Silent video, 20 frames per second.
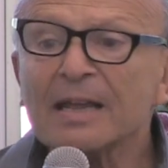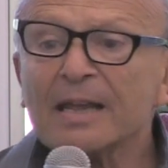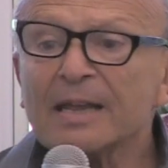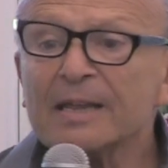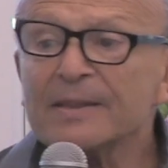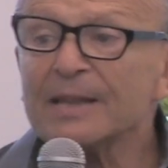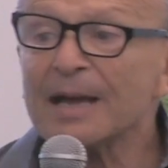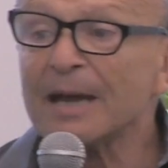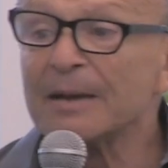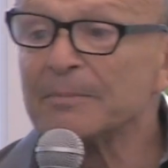
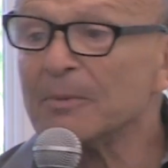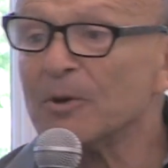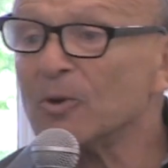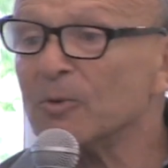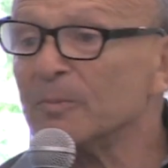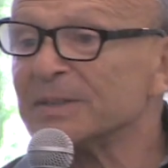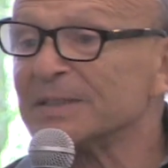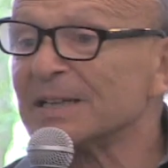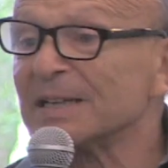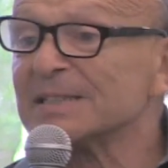In that
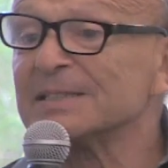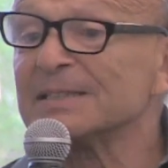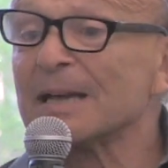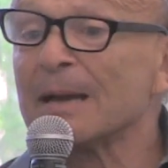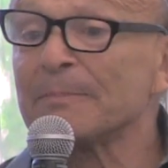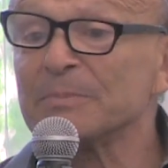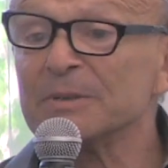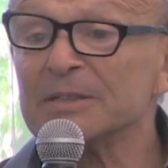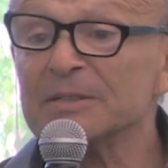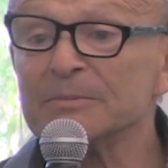moment, I
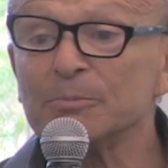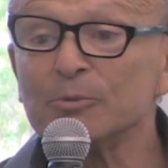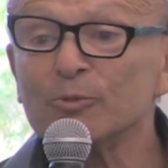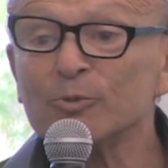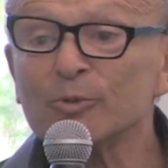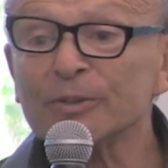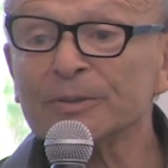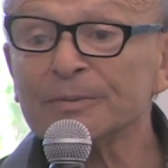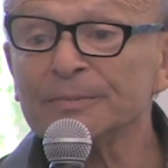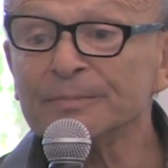stopped being
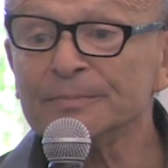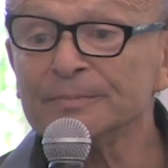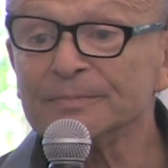poor.